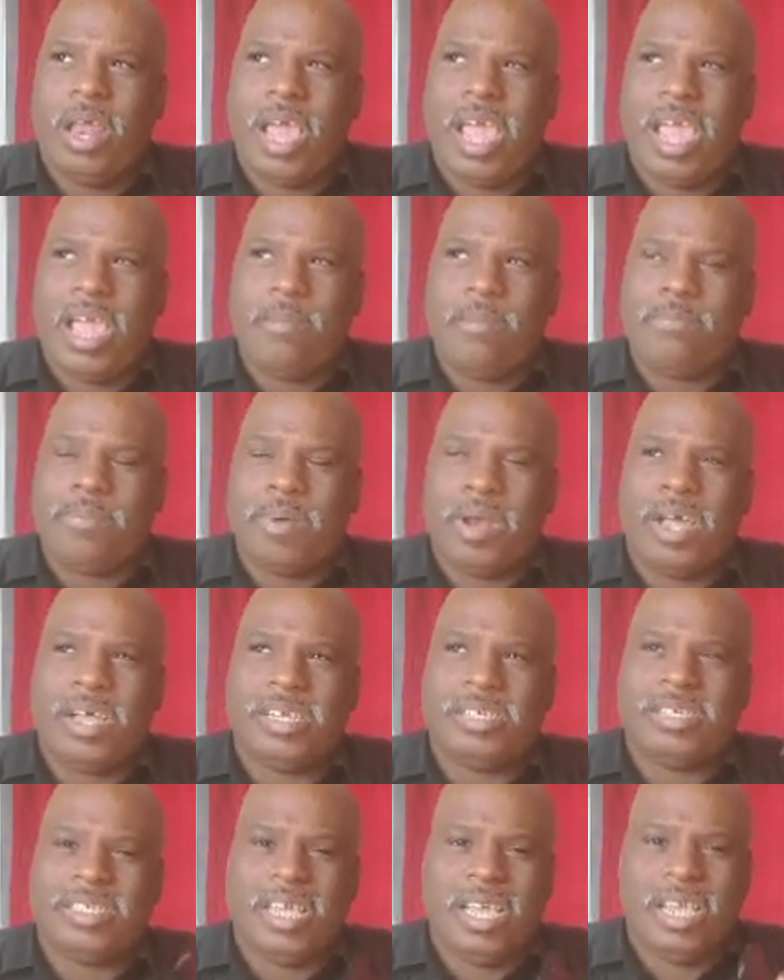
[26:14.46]
and the 8
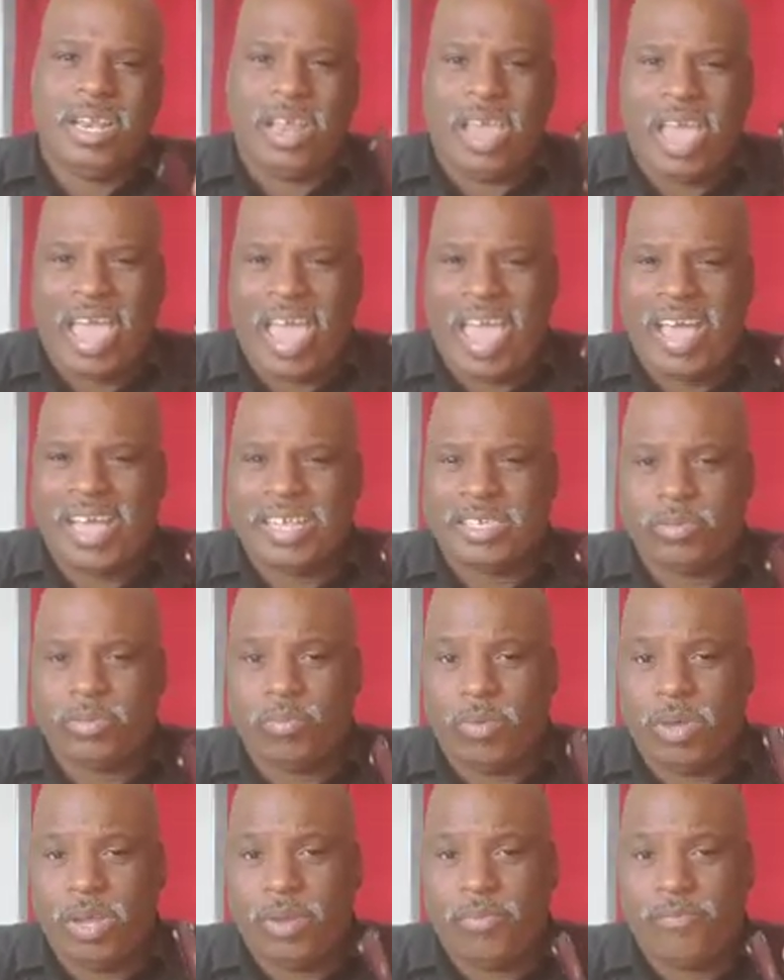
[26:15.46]
Plus and the
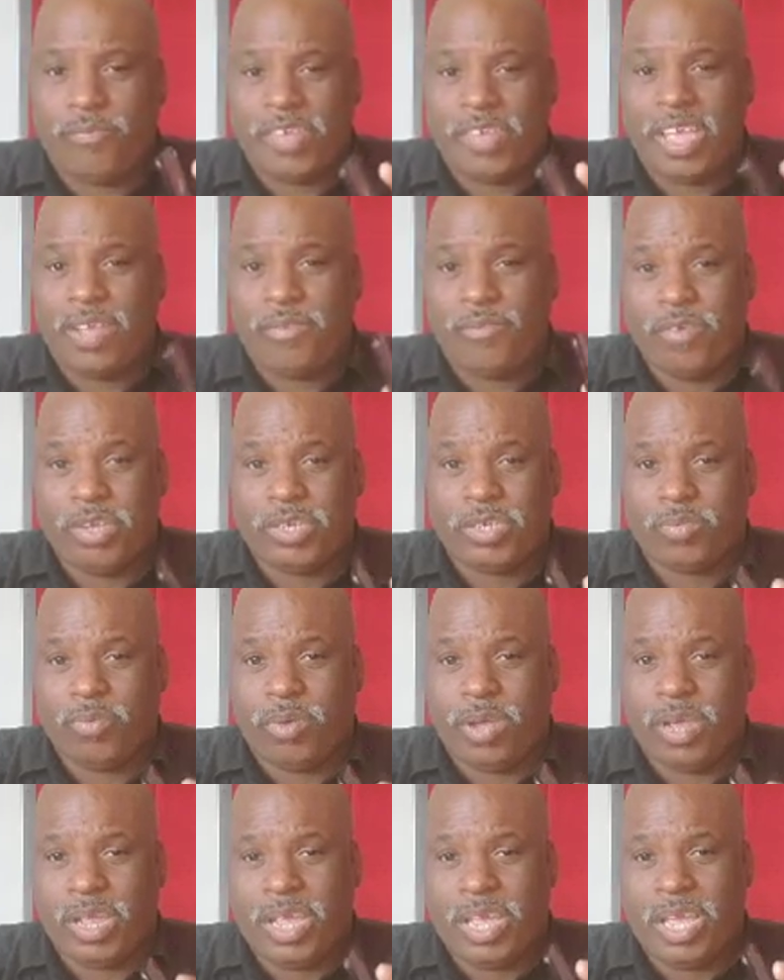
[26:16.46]
X were the very
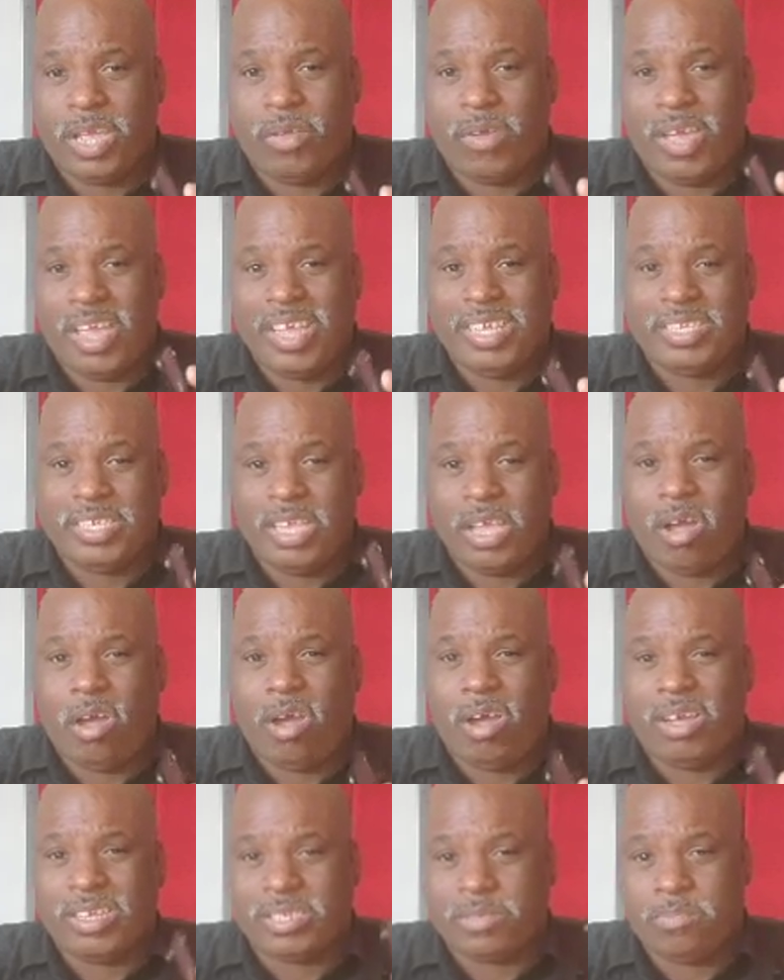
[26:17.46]
first one to give you
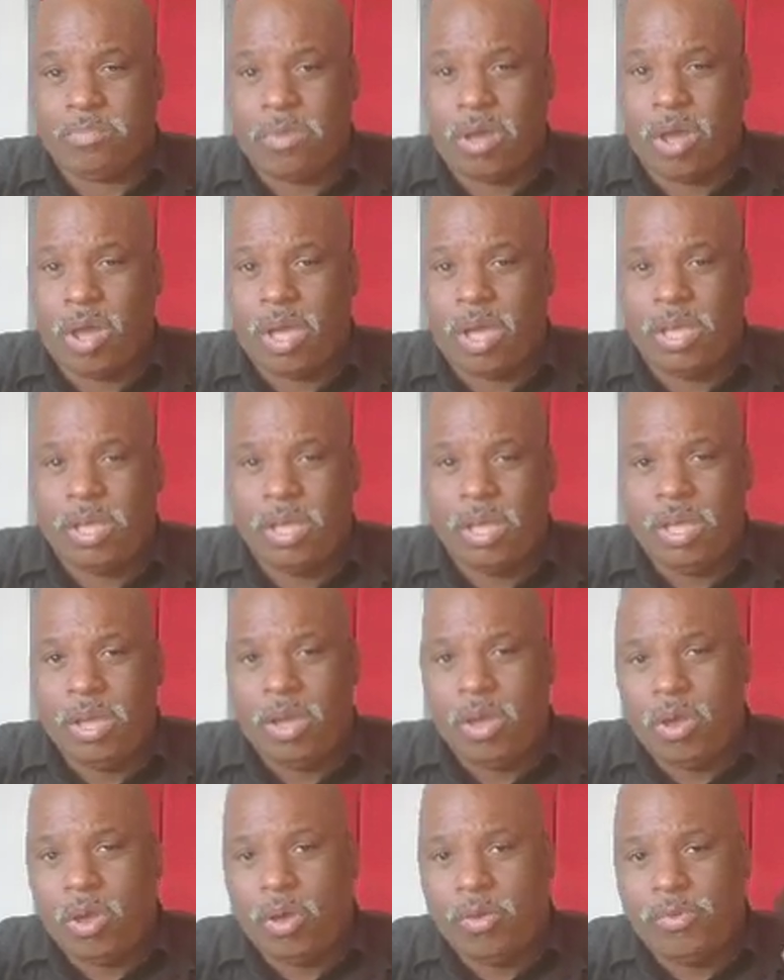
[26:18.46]
HDR Smart
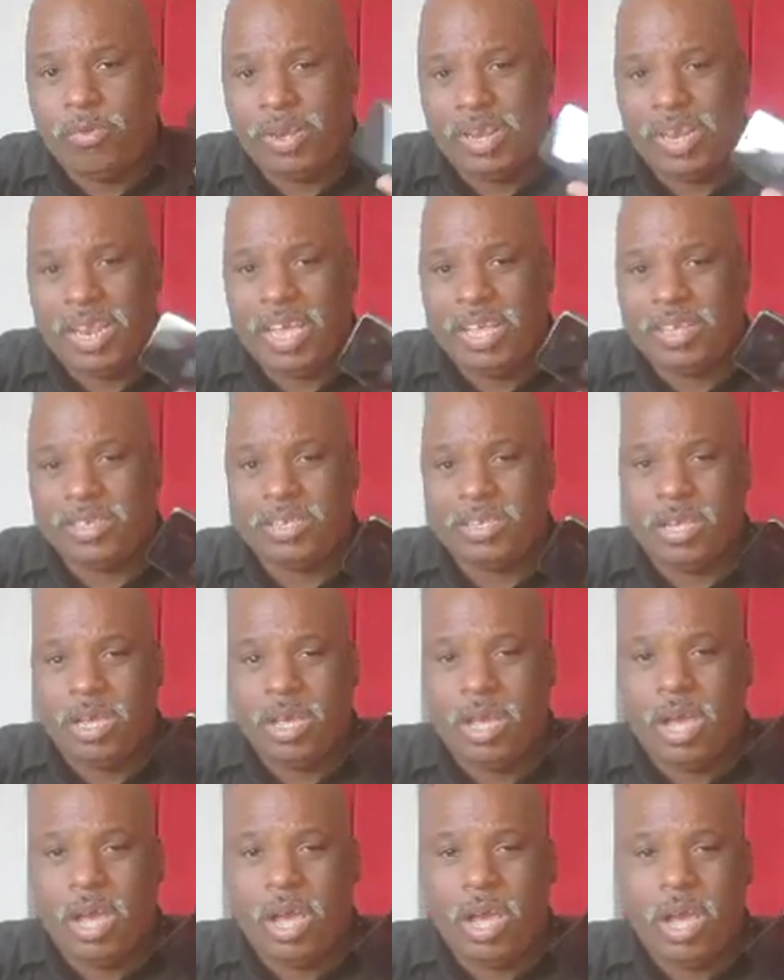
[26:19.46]
over this.